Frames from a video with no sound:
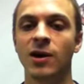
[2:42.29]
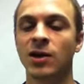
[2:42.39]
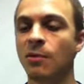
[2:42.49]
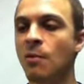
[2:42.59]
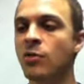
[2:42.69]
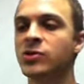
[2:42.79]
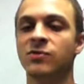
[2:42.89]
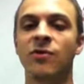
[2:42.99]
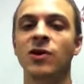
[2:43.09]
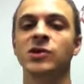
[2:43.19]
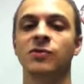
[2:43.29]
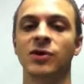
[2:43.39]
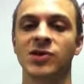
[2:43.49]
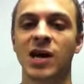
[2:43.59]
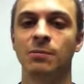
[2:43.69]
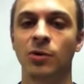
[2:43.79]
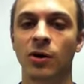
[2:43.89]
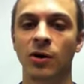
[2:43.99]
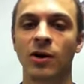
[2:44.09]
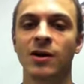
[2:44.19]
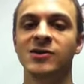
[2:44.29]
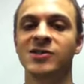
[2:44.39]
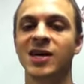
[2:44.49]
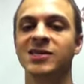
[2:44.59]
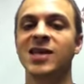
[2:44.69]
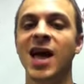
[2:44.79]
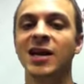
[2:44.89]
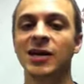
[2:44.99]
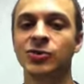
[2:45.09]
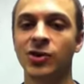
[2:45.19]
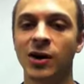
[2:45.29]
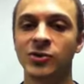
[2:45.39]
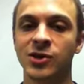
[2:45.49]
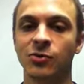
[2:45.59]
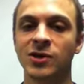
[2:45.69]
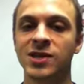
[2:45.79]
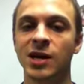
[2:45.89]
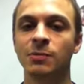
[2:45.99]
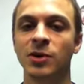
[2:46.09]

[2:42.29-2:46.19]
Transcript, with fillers: you know, most phones, for example, are six to eight hundred dollars at retail,